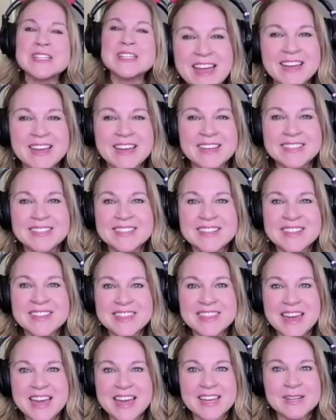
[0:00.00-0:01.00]
and
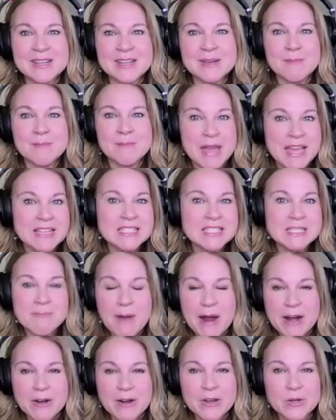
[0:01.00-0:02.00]
that may
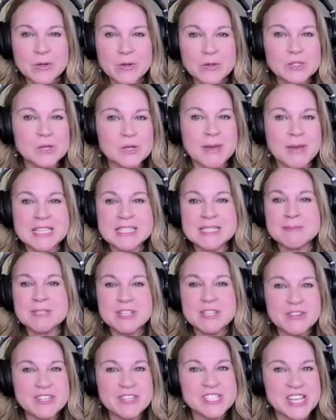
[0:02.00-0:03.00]
inspire you to make some
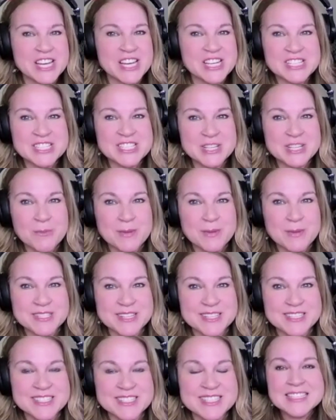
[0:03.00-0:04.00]
serious changes in your
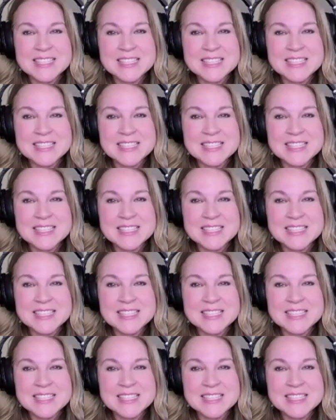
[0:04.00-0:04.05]
business.